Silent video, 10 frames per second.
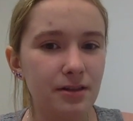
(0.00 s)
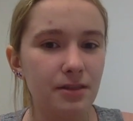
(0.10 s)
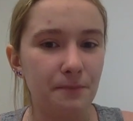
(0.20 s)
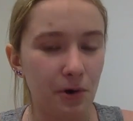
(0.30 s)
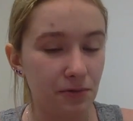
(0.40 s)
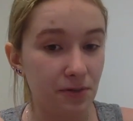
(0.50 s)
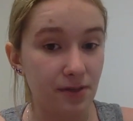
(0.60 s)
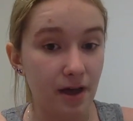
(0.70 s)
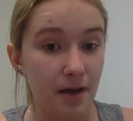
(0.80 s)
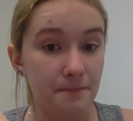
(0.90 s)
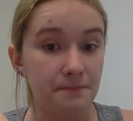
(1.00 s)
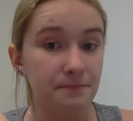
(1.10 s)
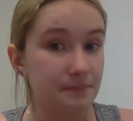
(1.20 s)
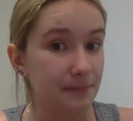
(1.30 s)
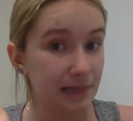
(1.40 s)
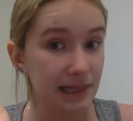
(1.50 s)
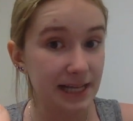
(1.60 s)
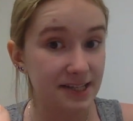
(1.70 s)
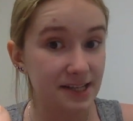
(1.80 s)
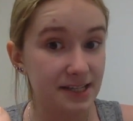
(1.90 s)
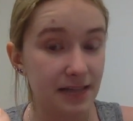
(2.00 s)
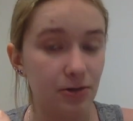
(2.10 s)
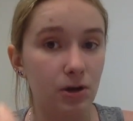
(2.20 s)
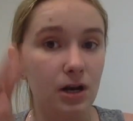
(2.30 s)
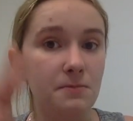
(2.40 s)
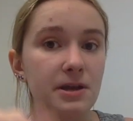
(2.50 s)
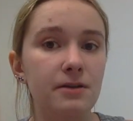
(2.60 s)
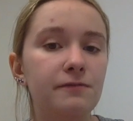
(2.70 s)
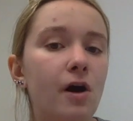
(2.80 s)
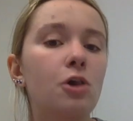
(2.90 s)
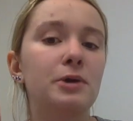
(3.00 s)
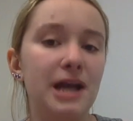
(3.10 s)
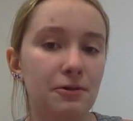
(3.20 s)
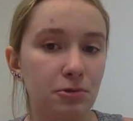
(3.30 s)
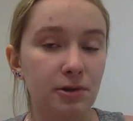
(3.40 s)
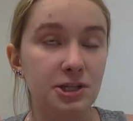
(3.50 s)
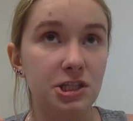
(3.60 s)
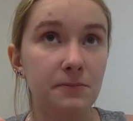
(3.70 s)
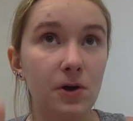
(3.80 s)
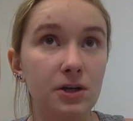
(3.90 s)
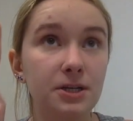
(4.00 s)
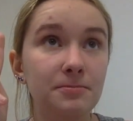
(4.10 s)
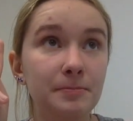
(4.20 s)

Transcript: the both of them lessons that they're going to be following out through the rest of the book.